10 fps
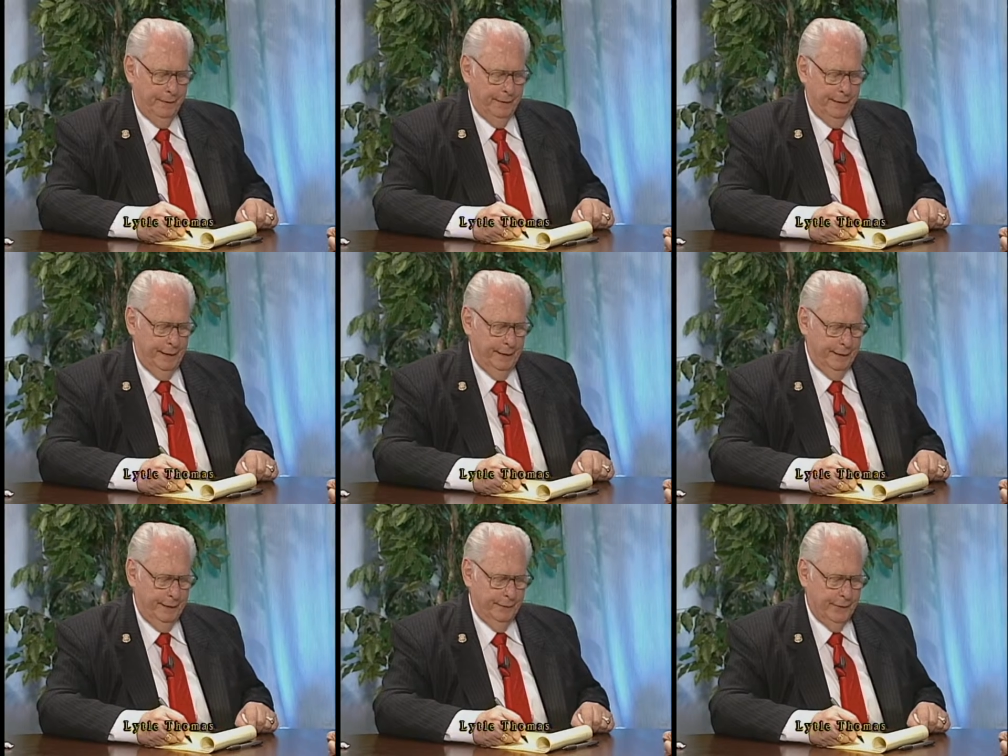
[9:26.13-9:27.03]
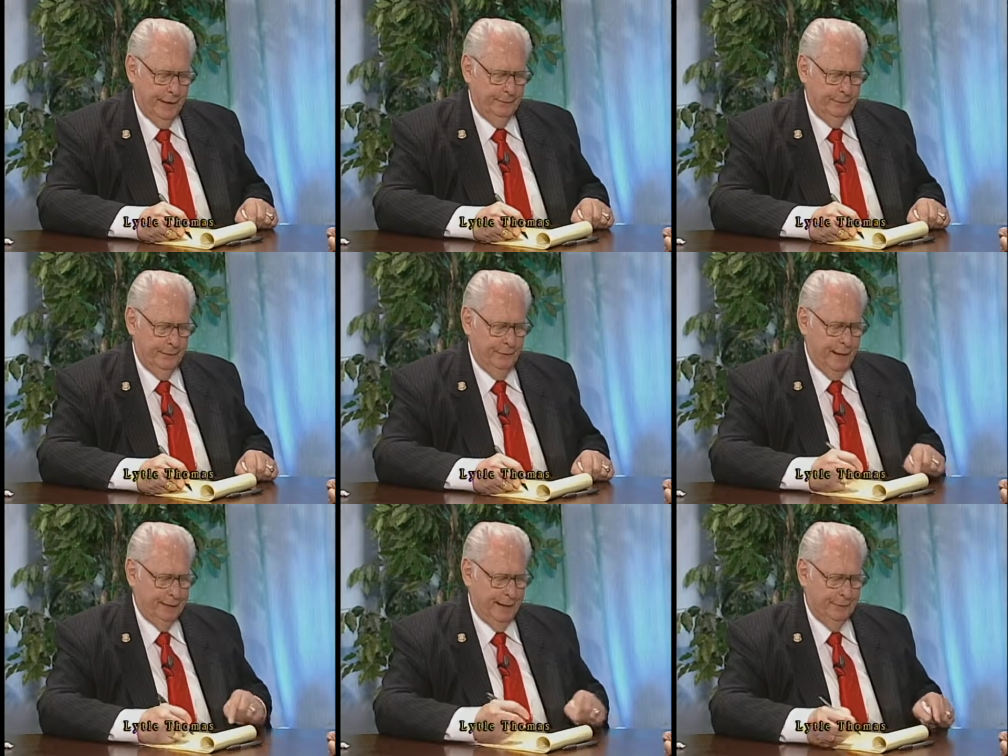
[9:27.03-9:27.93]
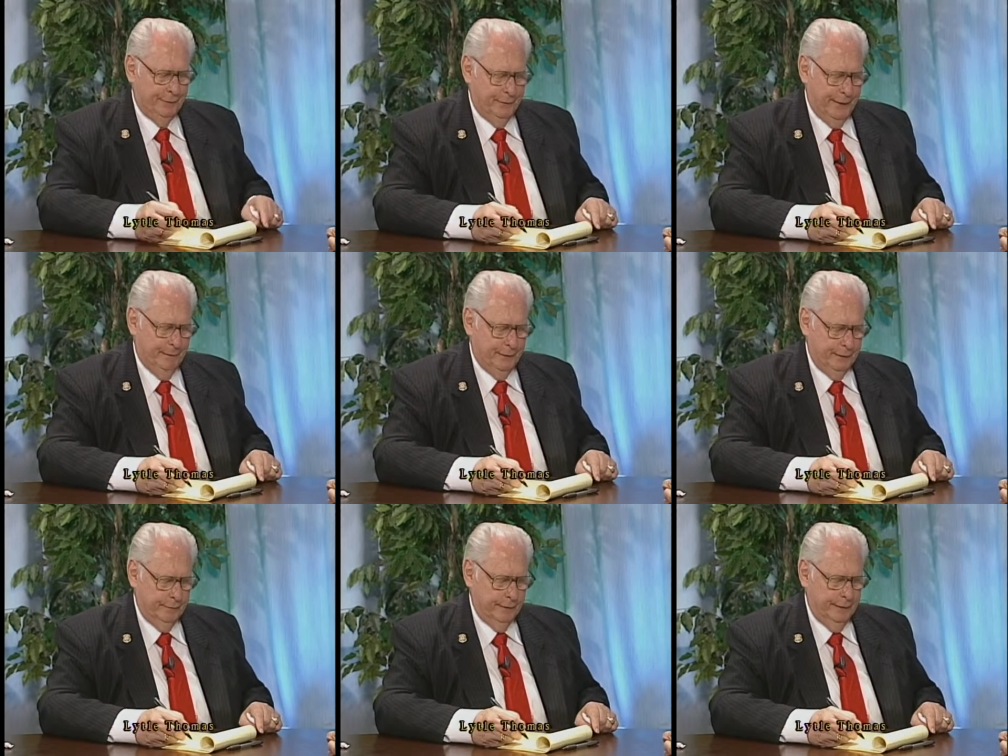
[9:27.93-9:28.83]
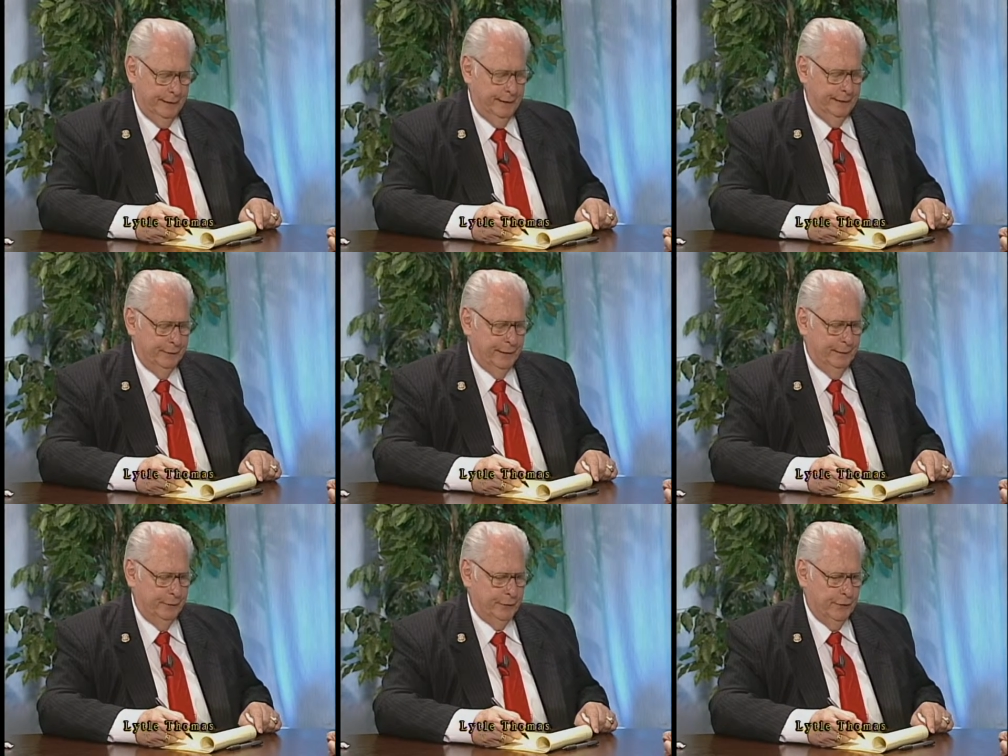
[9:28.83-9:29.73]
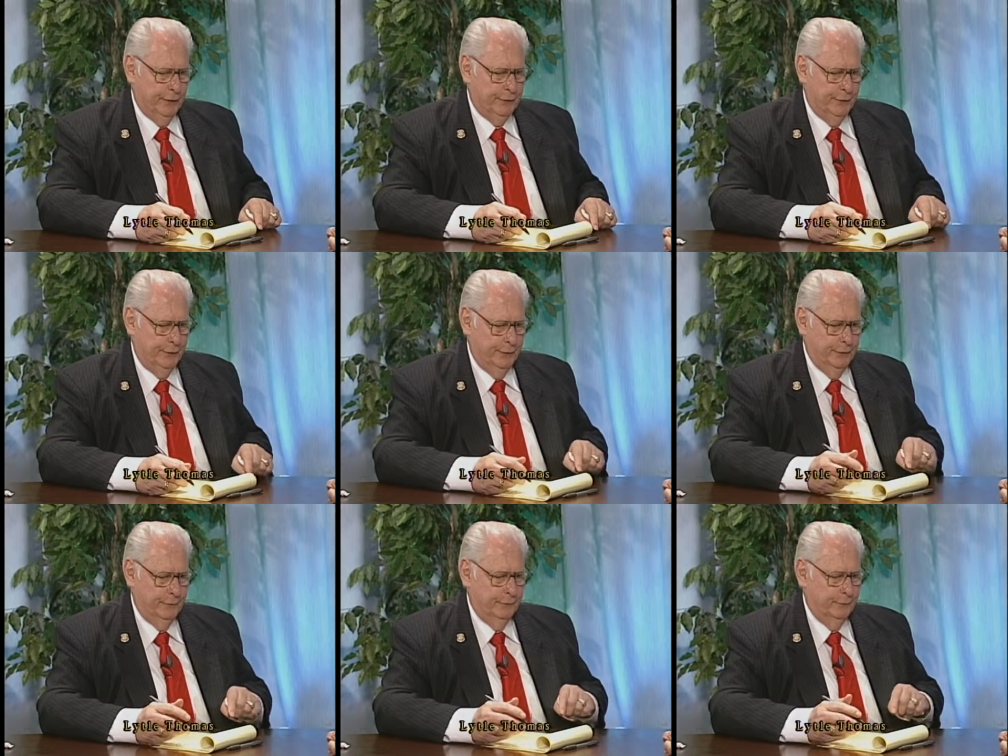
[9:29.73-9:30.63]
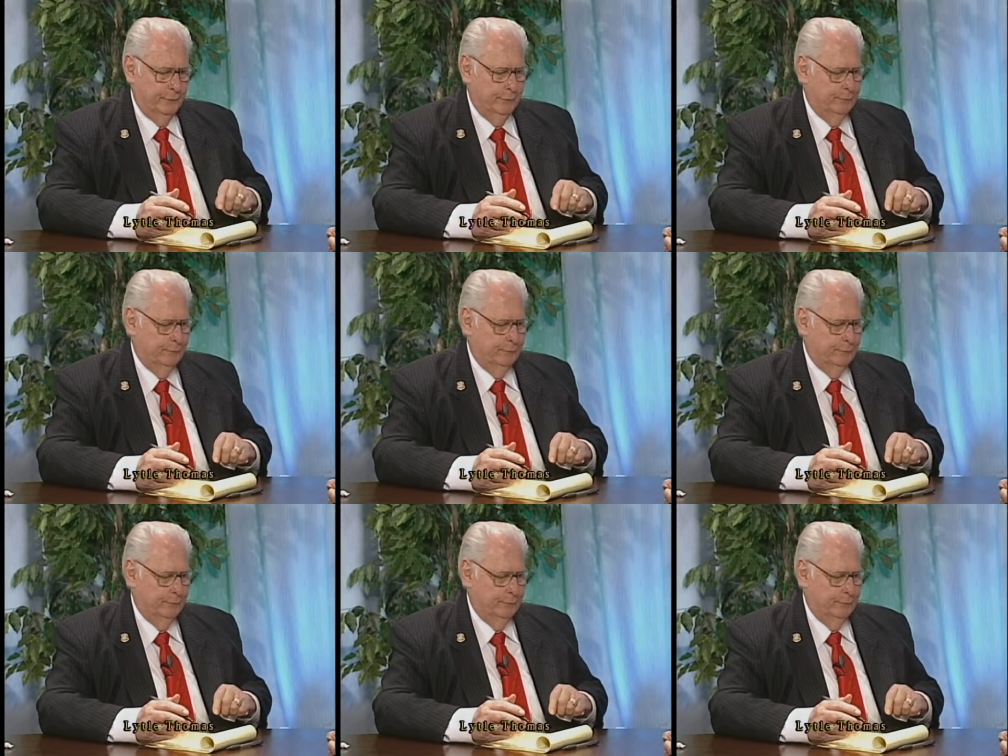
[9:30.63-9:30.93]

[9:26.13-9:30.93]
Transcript: then if I'm if I adopt a family and the family starts to do